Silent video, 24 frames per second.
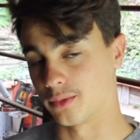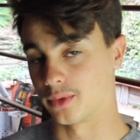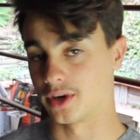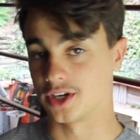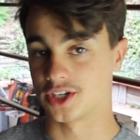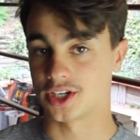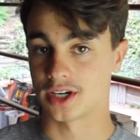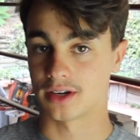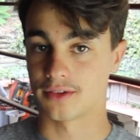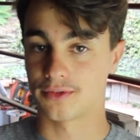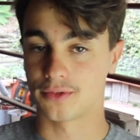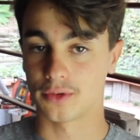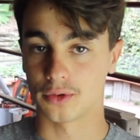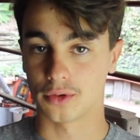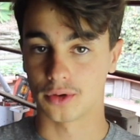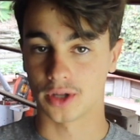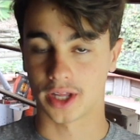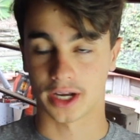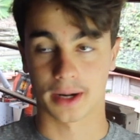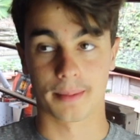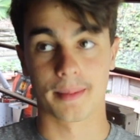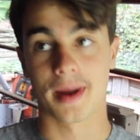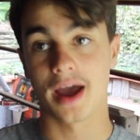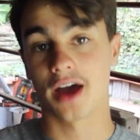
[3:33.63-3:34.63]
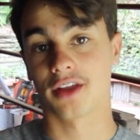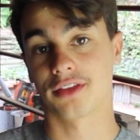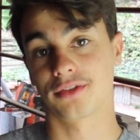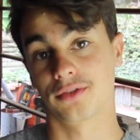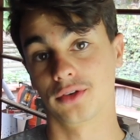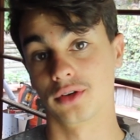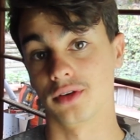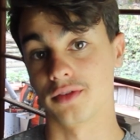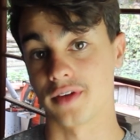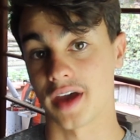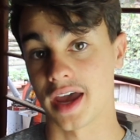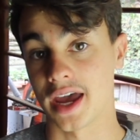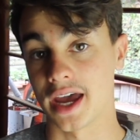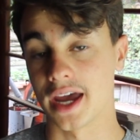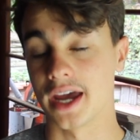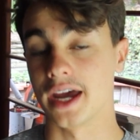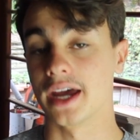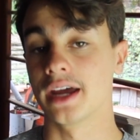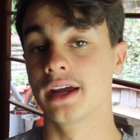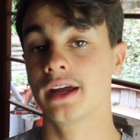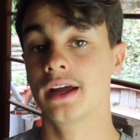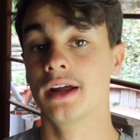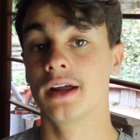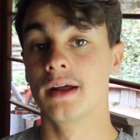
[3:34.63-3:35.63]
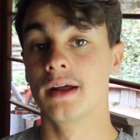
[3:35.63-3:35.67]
reaching for like a mouthful of air,